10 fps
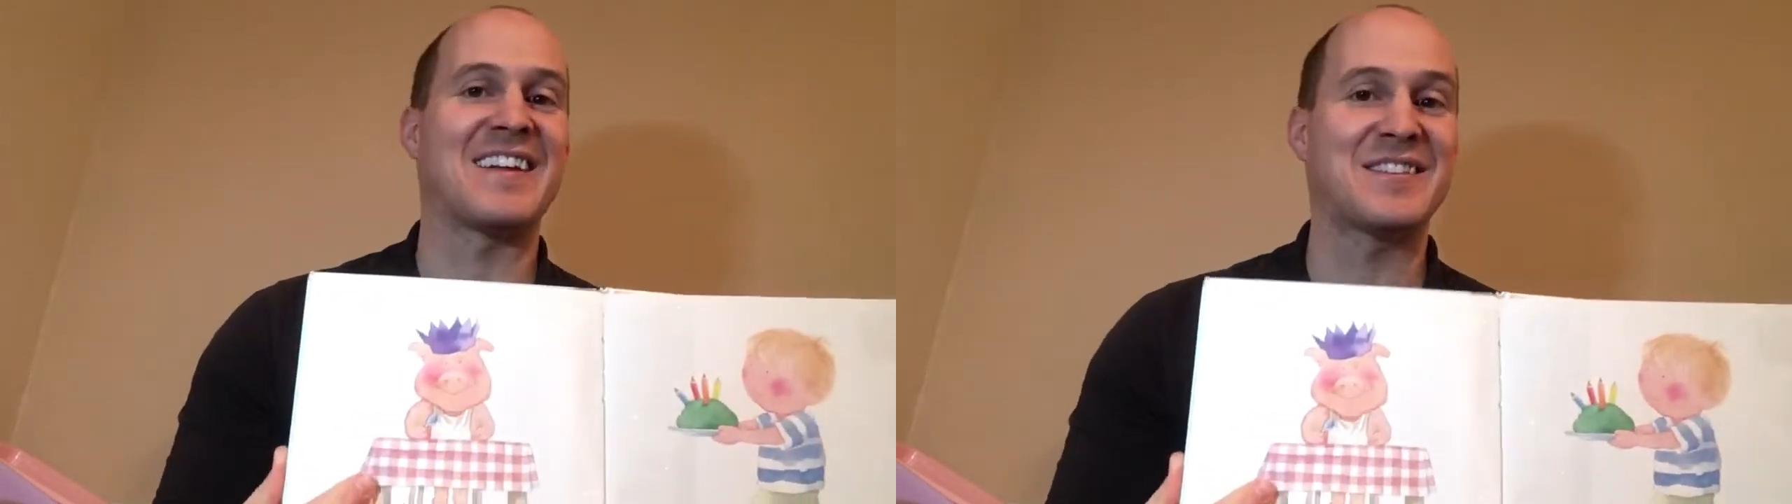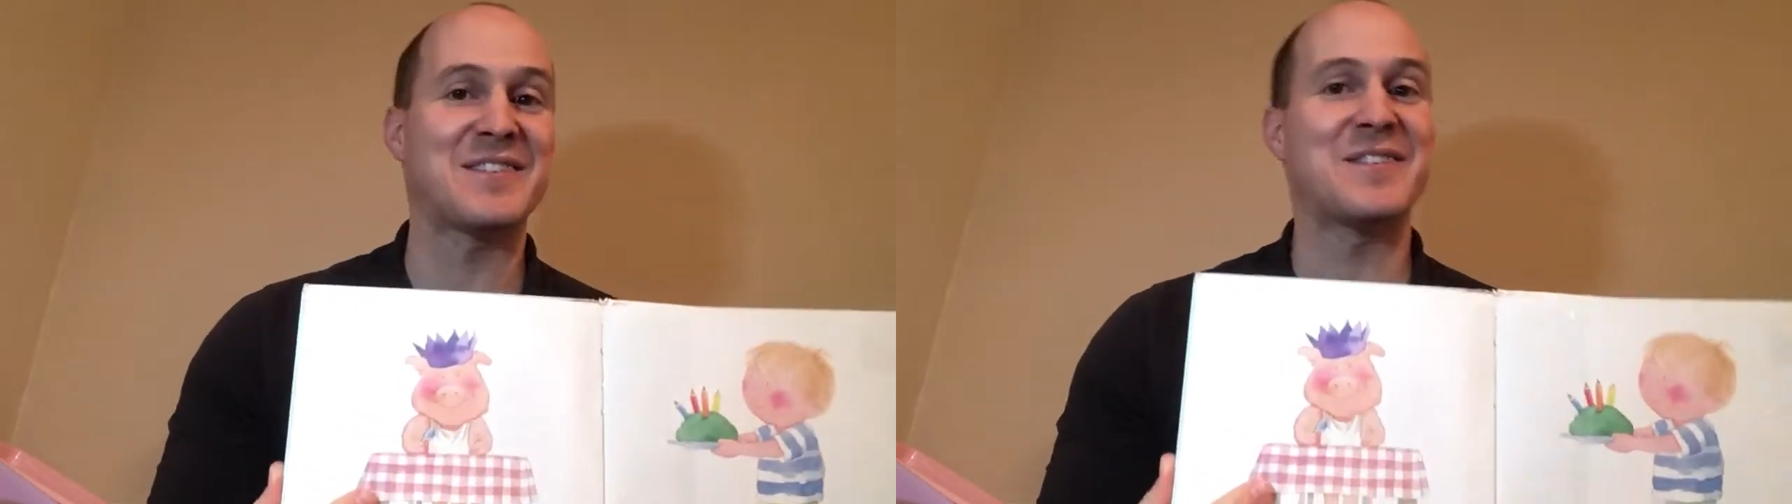
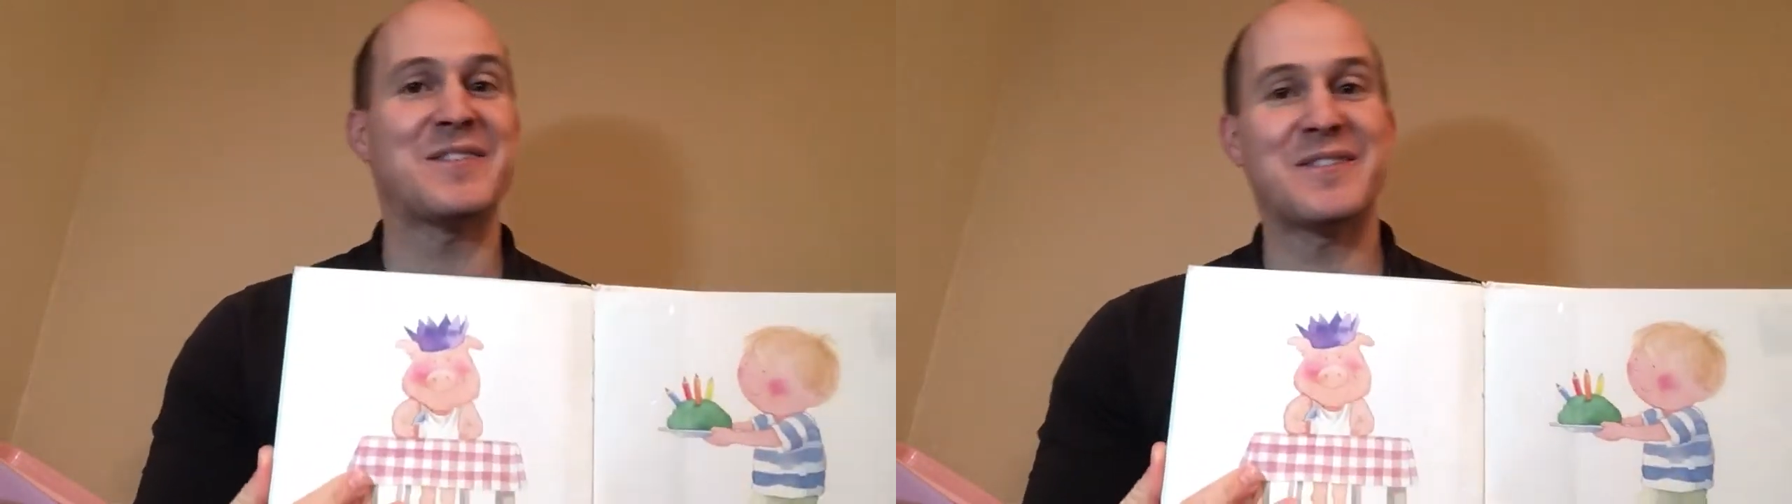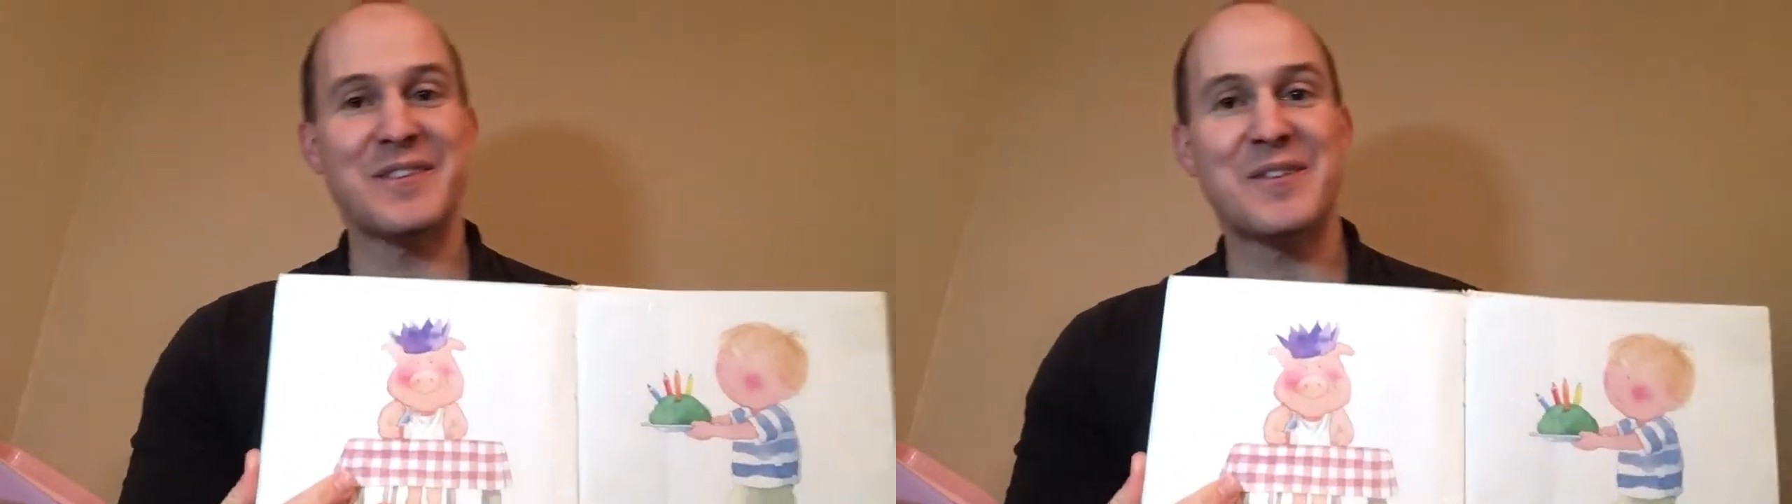
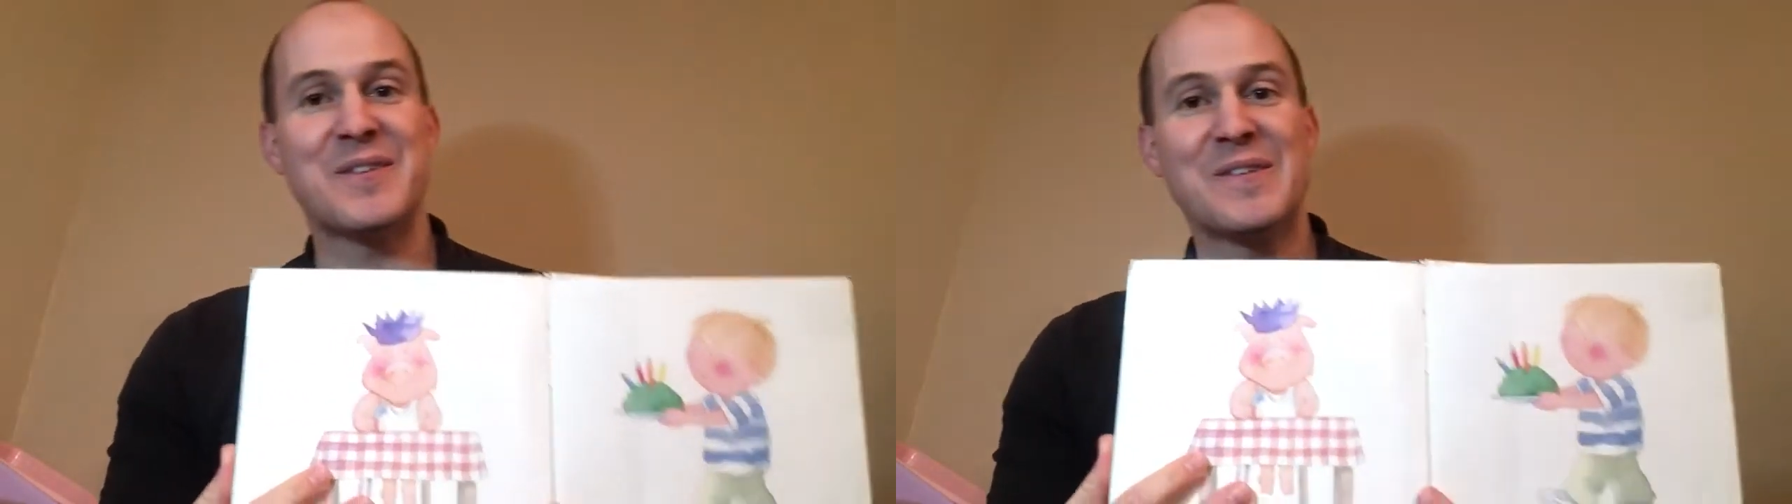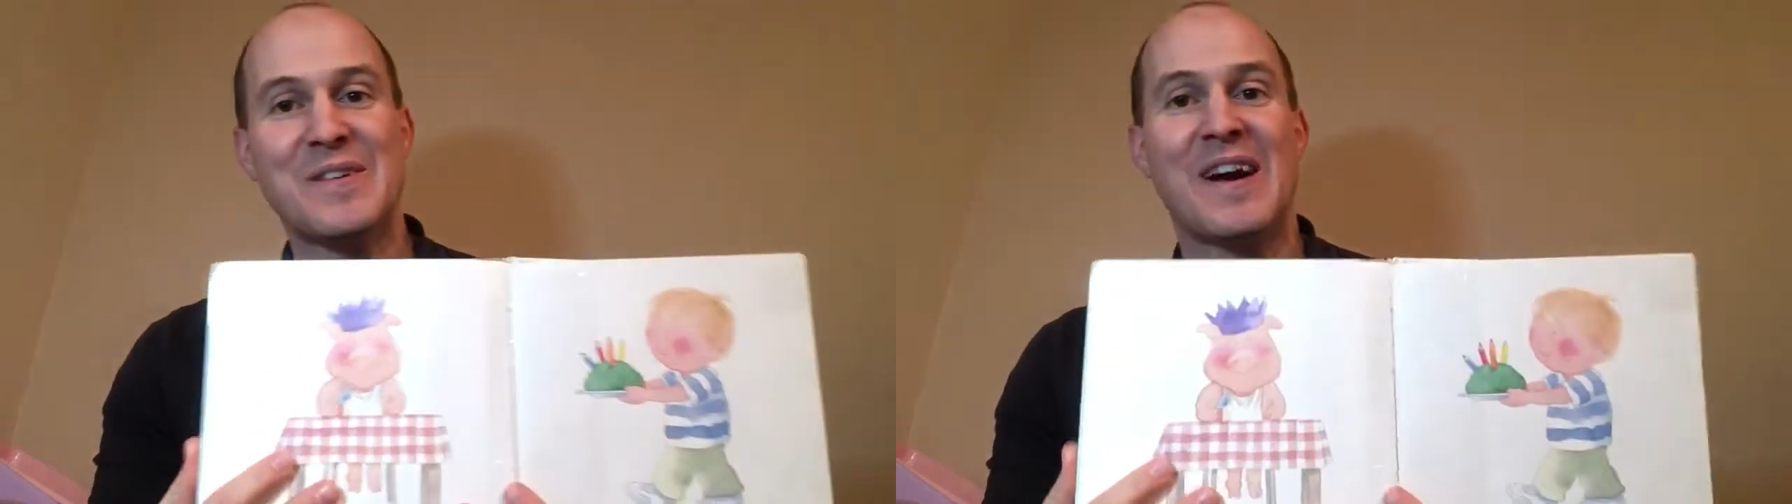to
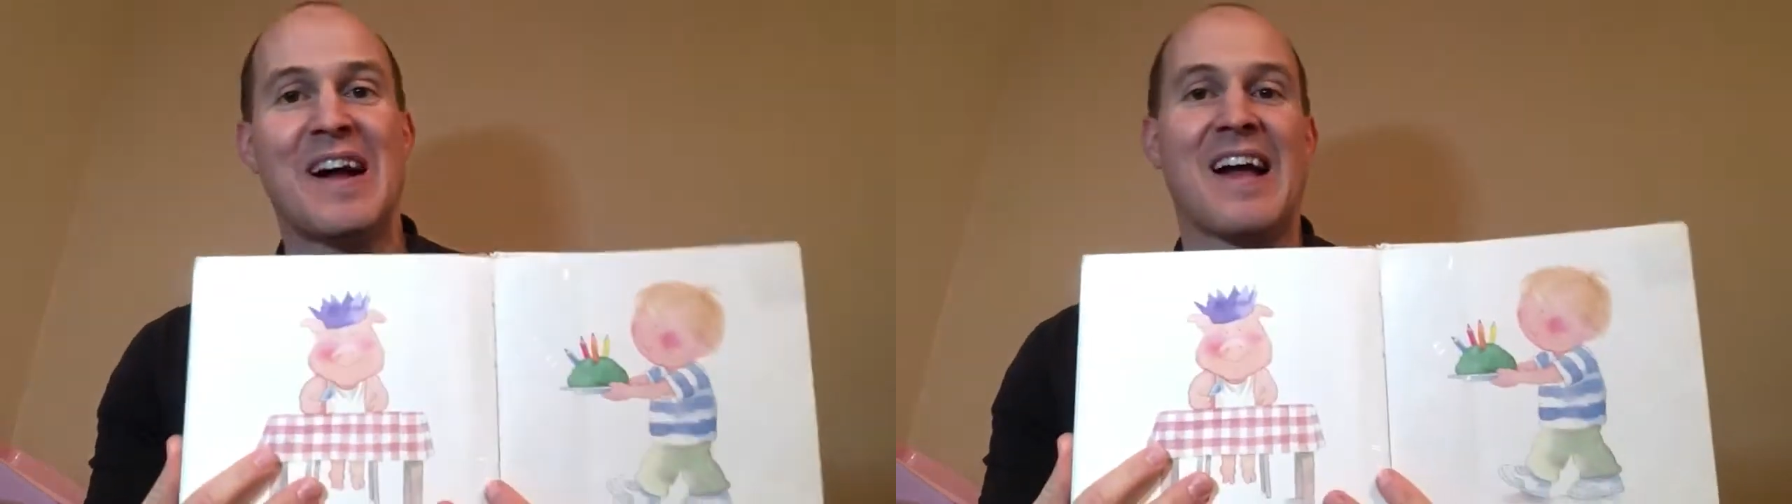you.